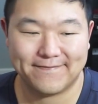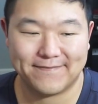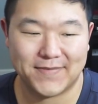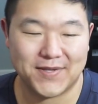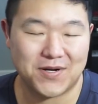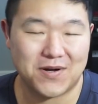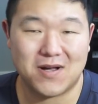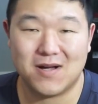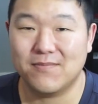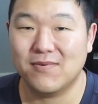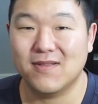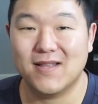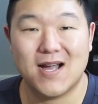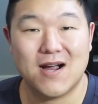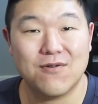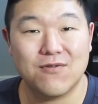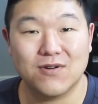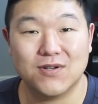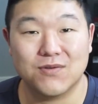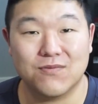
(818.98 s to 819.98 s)
a couple
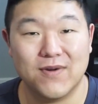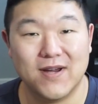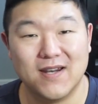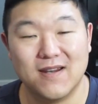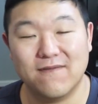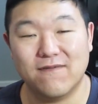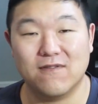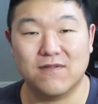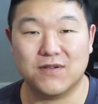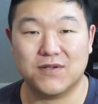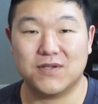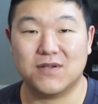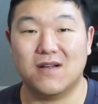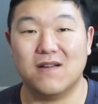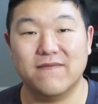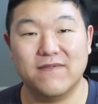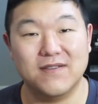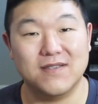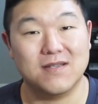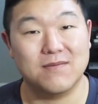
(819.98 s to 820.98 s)
hours waiting for the
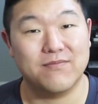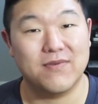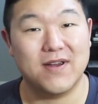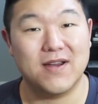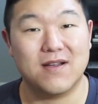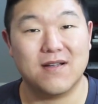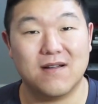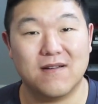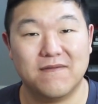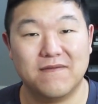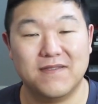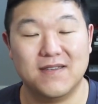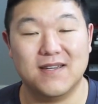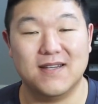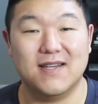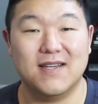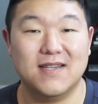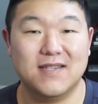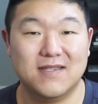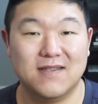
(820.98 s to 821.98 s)
solvent to break off the
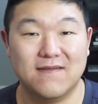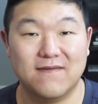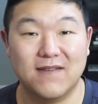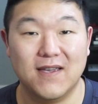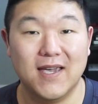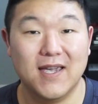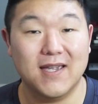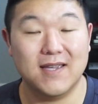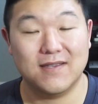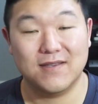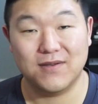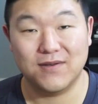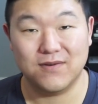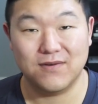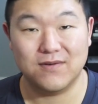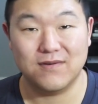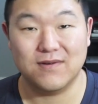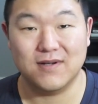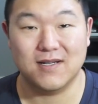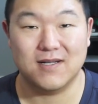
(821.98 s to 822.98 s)
adhesive
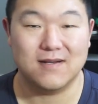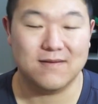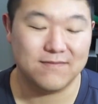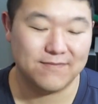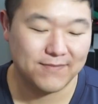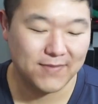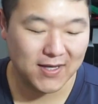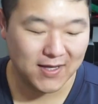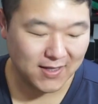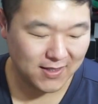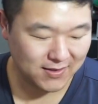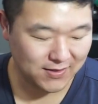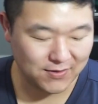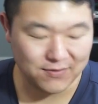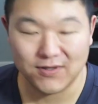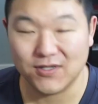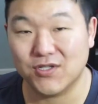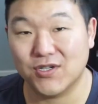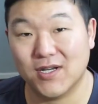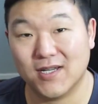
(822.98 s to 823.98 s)
to
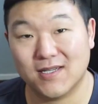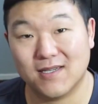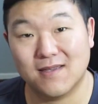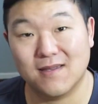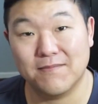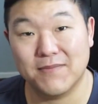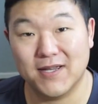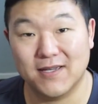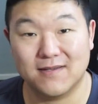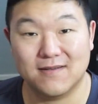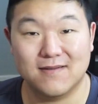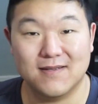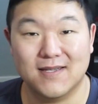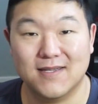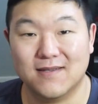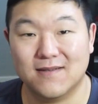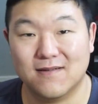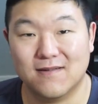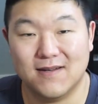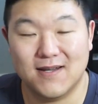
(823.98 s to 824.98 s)
adjust the bezel
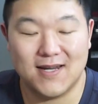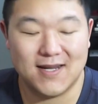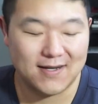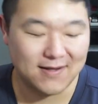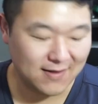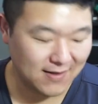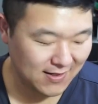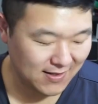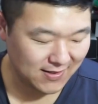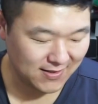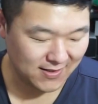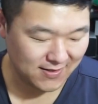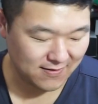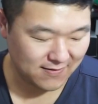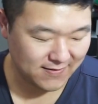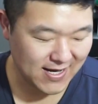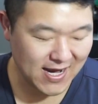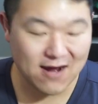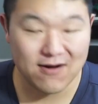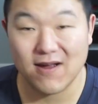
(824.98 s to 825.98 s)
insert. And you
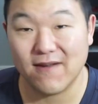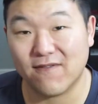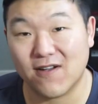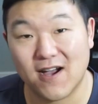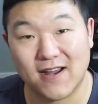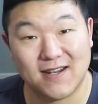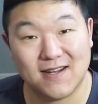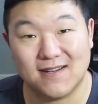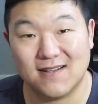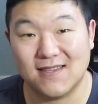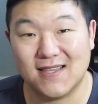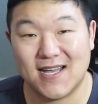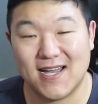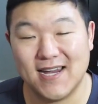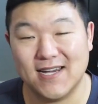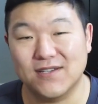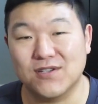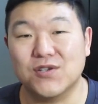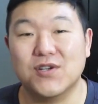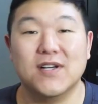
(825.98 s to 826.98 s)
know, now I've got it
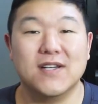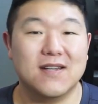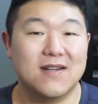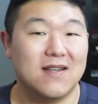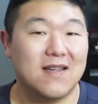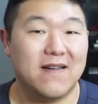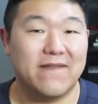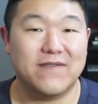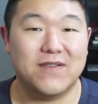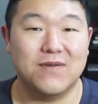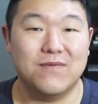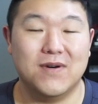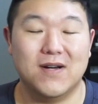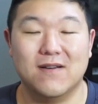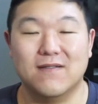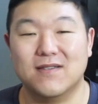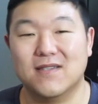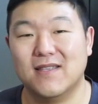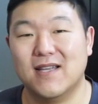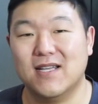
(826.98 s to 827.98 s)
aligned good enough to
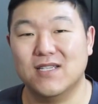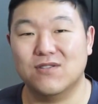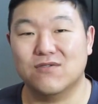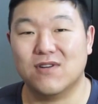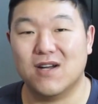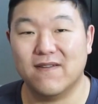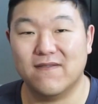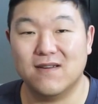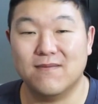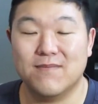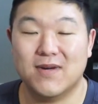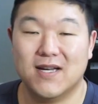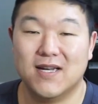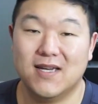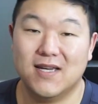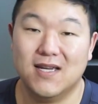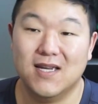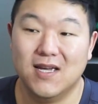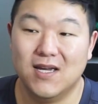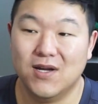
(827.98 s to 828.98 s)
where it's not driving
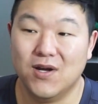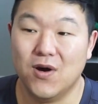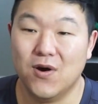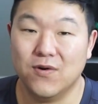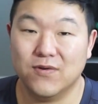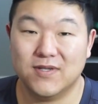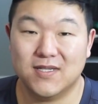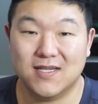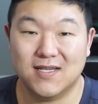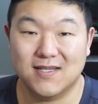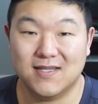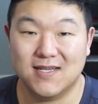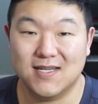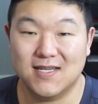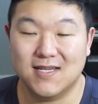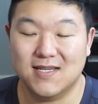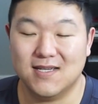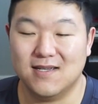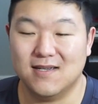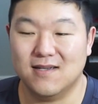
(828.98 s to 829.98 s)
my
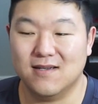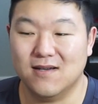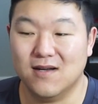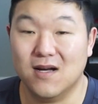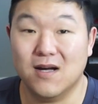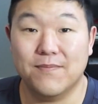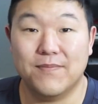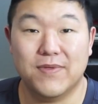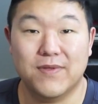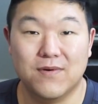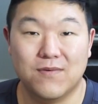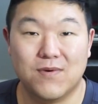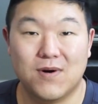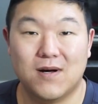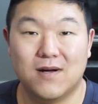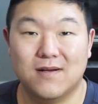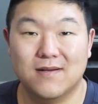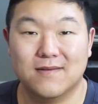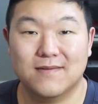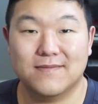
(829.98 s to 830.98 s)
OCD up the
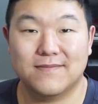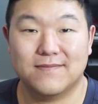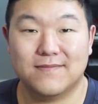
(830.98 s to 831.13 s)
wall.